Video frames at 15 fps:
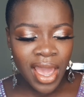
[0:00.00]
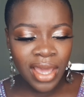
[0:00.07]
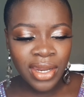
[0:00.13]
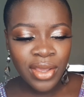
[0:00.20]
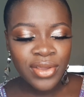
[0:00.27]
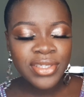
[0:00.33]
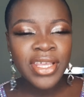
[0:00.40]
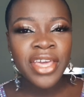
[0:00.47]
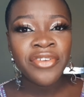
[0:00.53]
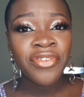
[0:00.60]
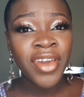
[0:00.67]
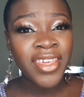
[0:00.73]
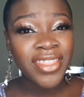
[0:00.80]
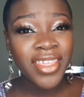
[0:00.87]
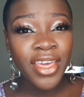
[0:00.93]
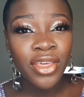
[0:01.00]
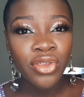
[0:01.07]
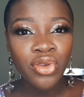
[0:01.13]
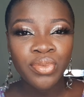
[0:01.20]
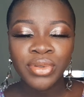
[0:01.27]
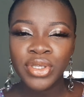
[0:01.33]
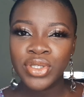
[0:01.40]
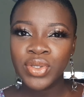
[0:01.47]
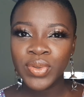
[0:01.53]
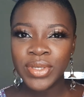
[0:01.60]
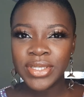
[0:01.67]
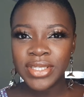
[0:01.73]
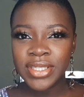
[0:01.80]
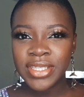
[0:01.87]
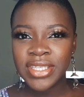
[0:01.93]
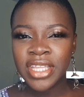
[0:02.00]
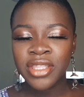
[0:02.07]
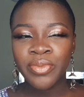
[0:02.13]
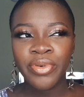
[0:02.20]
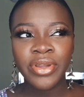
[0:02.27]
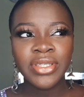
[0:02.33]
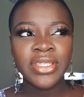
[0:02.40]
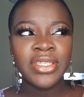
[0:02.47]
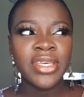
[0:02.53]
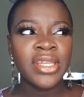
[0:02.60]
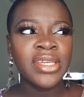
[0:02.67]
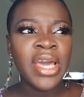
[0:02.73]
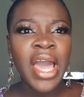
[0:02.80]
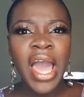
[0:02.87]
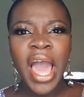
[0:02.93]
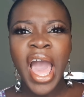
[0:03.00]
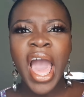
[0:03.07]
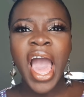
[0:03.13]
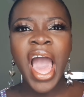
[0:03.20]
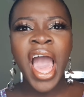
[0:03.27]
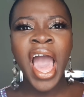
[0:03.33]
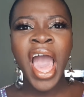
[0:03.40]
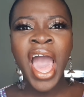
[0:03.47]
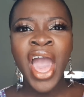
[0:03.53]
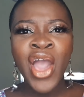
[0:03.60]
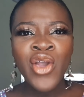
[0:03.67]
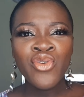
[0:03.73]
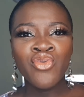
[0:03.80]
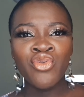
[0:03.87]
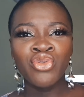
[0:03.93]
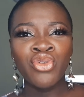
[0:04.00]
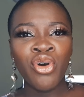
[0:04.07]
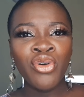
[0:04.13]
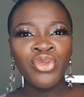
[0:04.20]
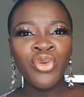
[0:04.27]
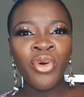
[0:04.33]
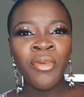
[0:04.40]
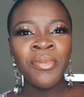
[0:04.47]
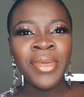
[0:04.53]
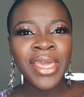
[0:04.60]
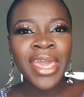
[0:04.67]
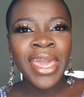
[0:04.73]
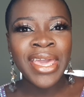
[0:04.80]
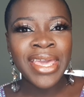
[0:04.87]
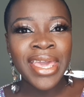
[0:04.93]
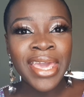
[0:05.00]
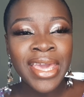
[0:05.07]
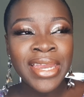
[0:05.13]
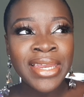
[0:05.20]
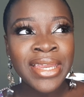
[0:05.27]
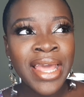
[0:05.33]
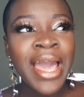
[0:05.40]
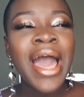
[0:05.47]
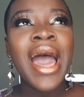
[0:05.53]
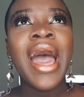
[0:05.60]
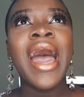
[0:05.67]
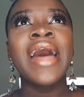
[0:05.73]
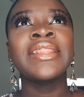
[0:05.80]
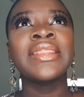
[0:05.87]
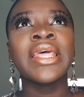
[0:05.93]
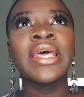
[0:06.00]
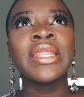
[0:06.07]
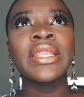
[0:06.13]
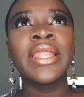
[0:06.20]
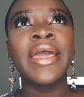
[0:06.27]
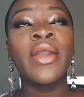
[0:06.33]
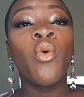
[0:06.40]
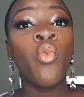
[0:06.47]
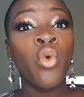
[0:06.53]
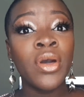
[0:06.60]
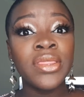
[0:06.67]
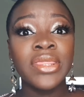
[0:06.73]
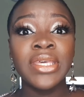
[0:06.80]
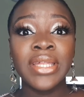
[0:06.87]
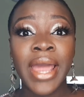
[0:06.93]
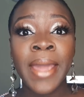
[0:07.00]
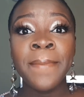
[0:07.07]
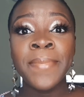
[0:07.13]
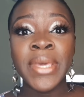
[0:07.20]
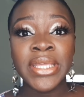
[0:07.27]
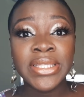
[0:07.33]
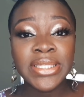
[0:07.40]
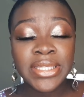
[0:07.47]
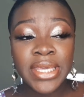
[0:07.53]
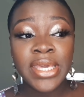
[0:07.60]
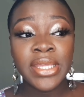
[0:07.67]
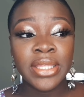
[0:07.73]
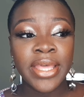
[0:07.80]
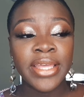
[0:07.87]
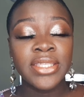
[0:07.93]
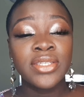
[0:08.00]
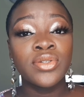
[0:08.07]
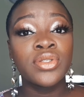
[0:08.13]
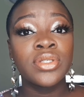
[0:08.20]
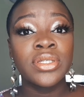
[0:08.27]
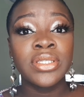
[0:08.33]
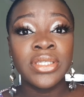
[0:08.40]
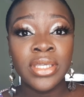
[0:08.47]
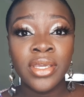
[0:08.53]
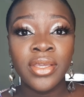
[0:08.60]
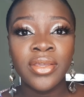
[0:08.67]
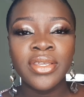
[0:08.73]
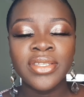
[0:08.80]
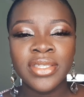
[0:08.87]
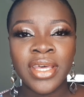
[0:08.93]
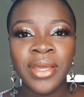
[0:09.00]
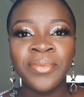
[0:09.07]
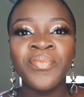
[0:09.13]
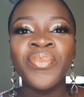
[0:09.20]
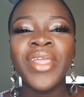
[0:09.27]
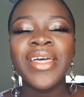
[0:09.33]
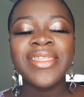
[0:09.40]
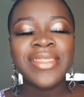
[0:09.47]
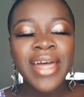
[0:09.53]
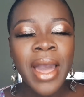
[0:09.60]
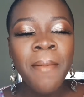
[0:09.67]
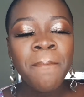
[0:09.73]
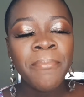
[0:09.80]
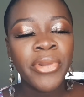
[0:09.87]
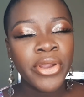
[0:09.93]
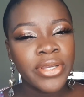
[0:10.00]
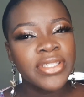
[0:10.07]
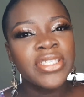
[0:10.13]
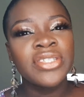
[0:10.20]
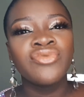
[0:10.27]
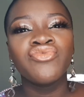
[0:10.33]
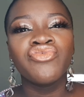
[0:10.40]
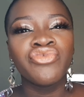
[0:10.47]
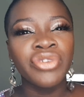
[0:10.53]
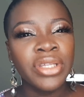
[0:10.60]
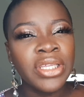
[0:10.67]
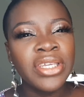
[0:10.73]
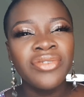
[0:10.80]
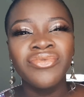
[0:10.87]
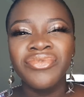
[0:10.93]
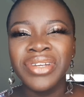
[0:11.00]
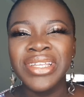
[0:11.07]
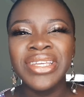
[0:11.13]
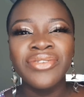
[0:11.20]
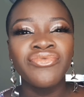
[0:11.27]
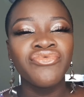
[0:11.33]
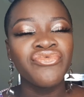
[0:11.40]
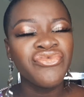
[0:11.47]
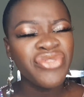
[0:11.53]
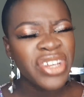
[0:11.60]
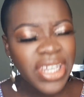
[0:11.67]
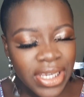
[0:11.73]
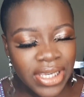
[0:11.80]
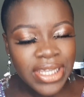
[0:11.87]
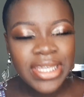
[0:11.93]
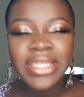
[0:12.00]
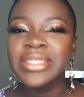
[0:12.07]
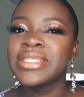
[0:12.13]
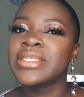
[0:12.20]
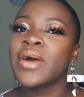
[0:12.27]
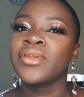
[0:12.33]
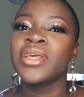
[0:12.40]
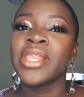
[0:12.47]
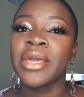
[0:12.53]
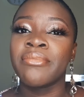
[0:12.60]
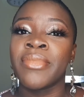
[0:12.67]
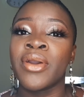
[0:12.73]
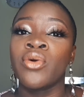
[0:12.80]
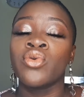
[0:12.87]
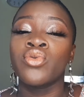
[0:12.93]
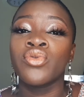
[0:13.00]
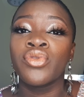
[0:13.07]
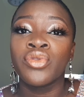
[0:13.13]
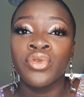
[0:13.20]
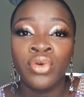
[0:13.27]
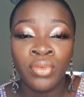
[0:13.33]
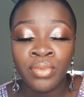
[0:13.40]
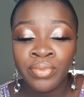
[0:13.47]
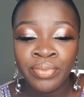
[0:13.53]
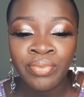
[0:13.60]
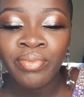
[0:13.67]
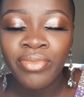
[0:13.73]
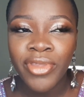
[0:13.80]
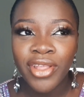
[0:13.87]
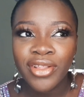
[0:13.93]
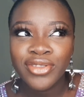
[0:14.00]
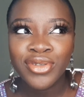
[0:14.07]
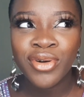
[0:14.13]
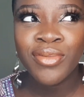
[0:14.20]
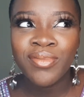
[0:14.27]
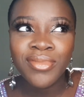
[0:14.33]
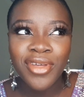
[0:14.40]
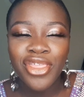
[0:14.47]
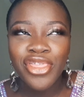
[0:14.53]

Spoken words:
And I was like, fine, thank you, please, who is this? And the person said, you don't know me again? And then, like, one thing I maintain, like, till today is that that person really sounded like my uncle Tom.